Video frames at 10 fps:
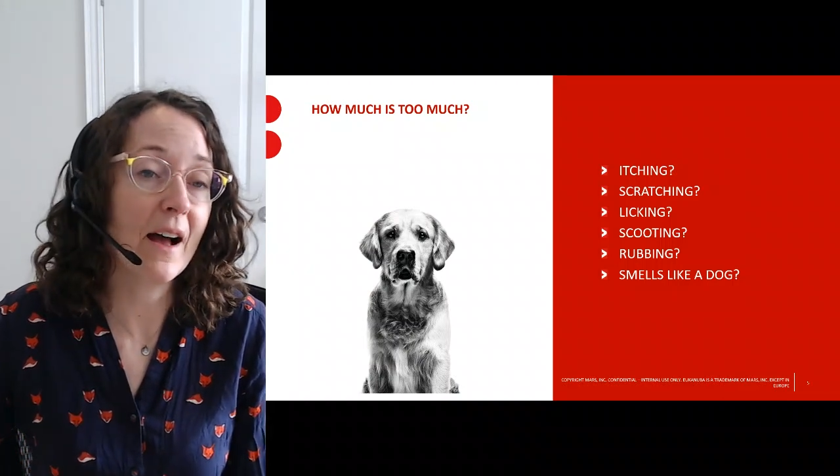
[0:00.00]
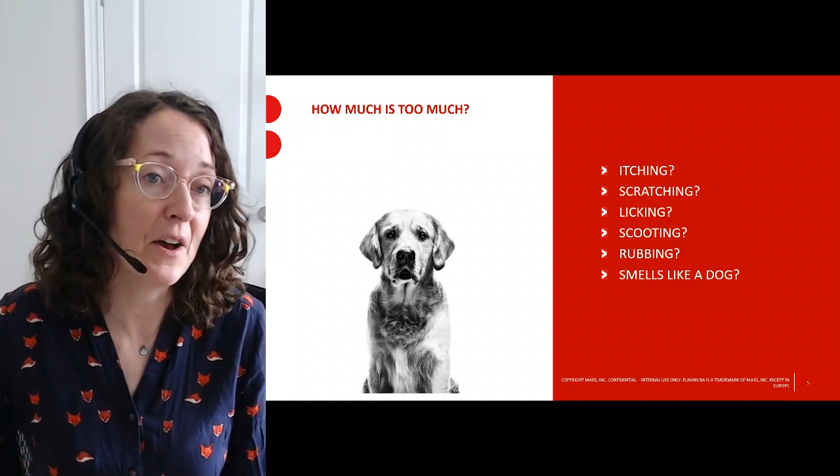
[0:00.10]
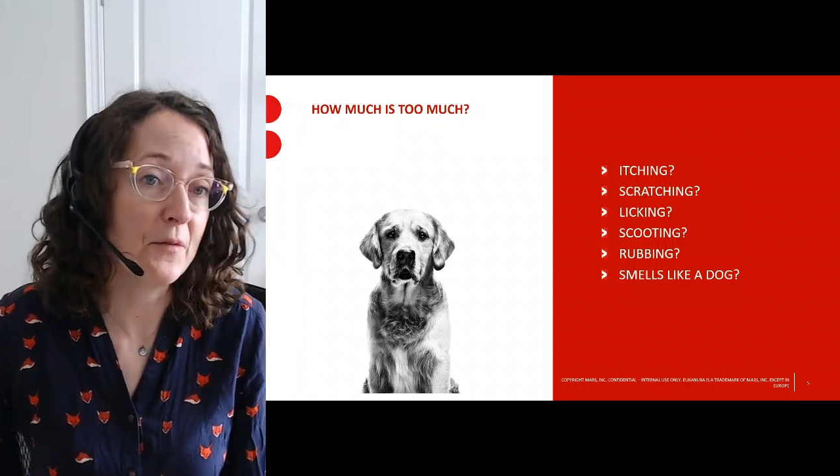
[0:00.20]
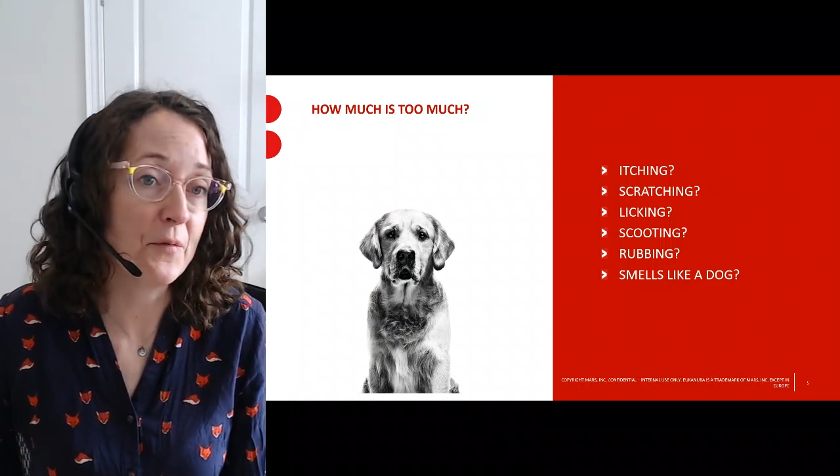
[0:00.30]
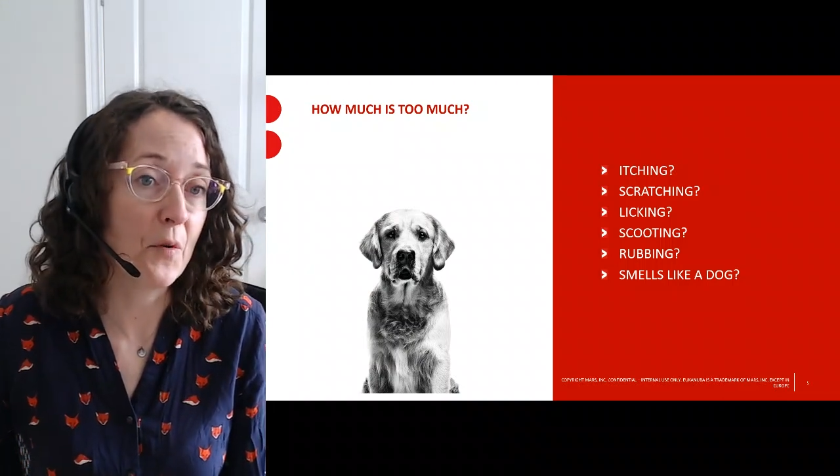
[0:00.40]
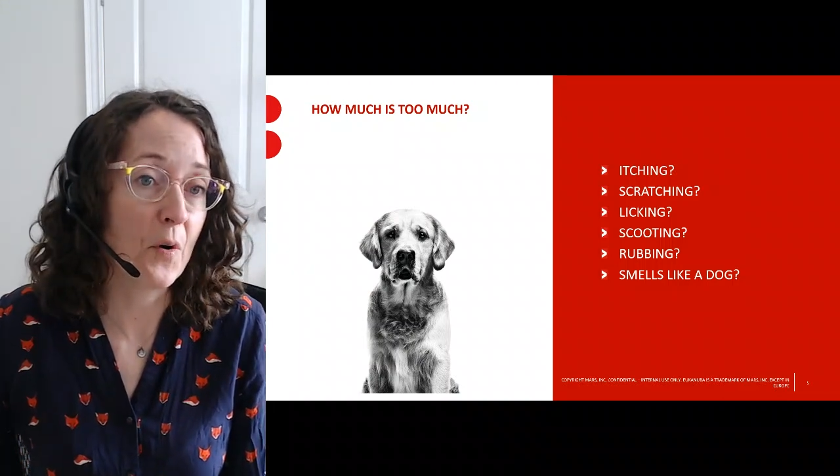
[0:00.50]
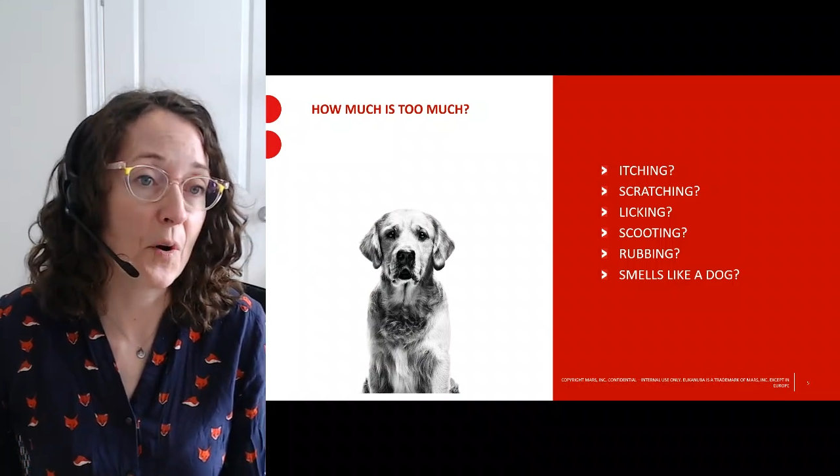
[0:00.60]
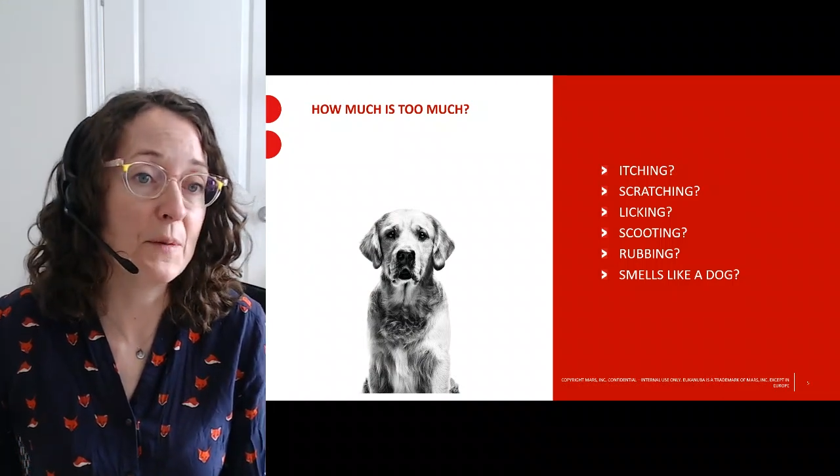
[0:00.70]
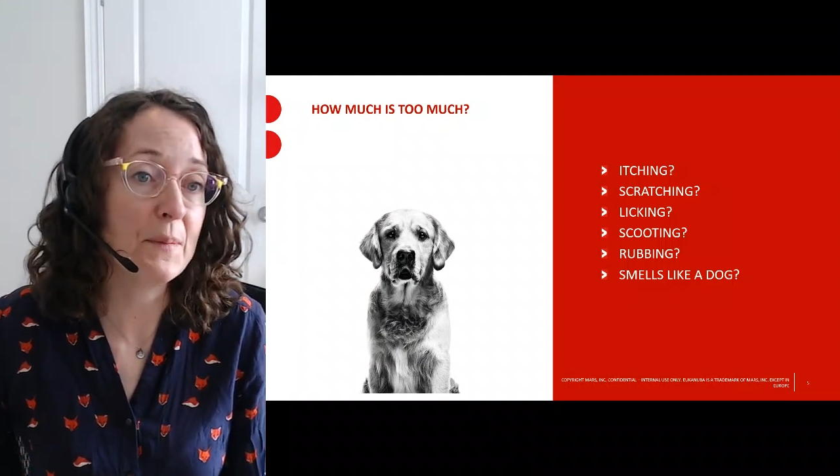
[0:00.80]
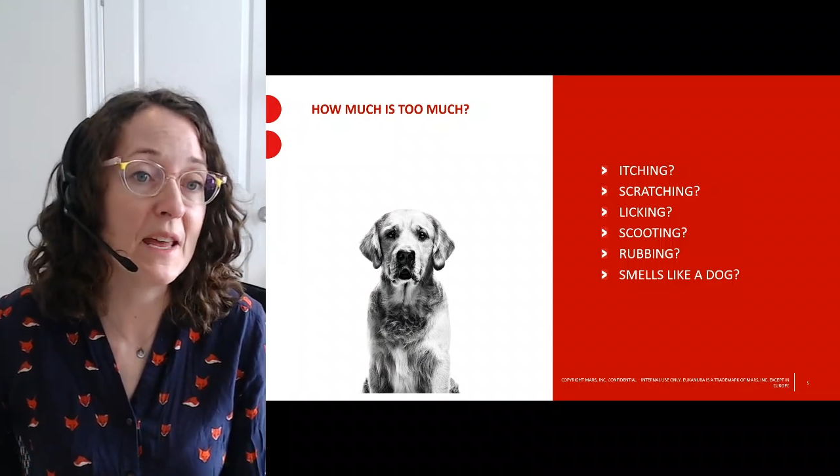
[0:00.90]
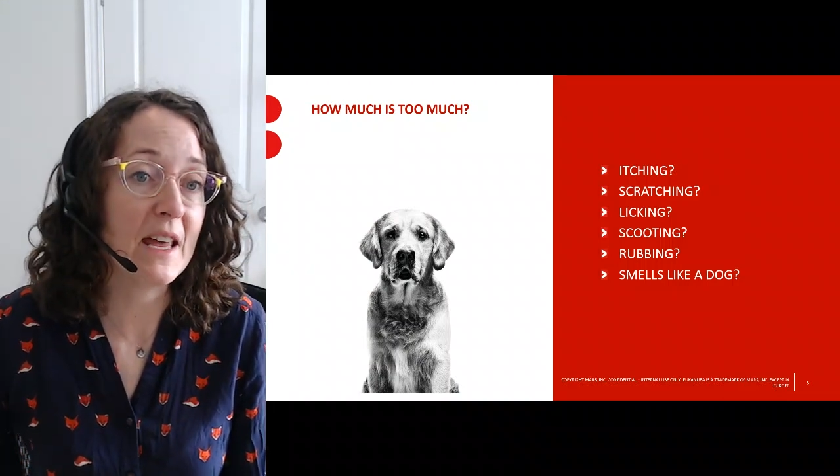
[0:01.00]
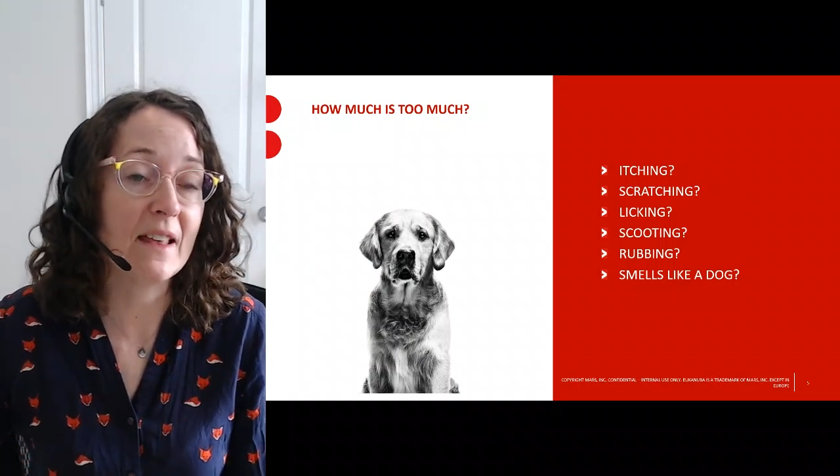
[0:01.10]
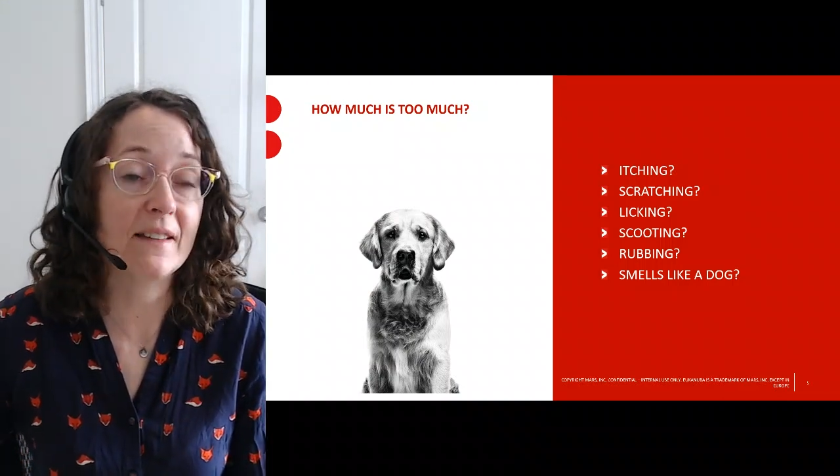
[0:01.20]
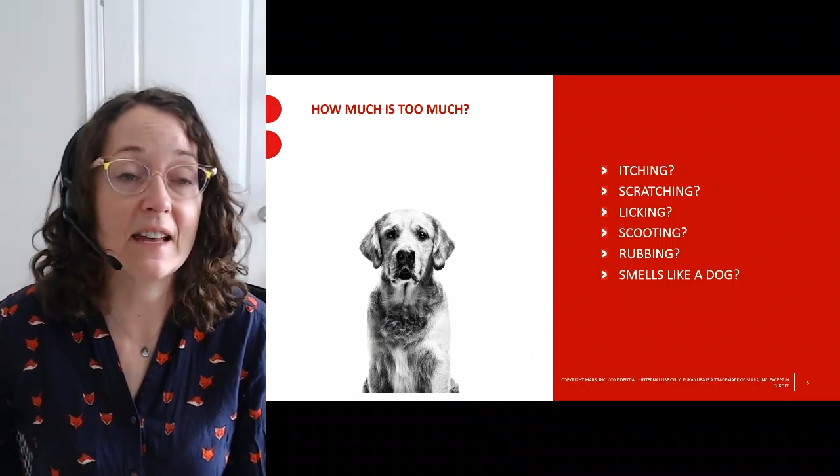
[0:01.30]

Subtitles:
out for would be this